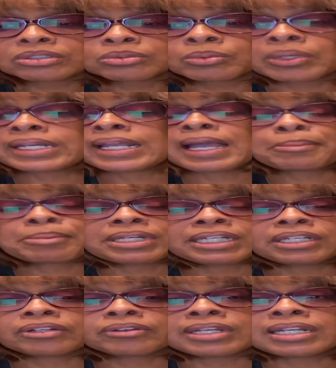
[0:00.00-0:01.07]
what happened
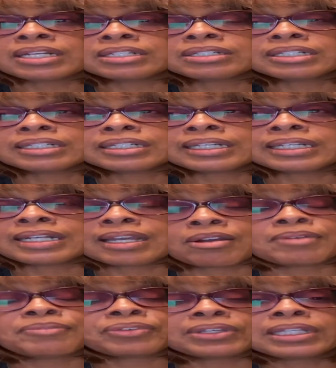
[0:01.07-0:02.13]
here and, and how
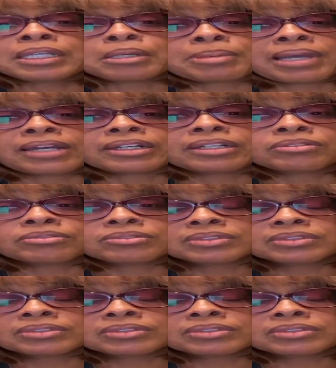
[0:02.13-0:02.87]
I'm feeling about it.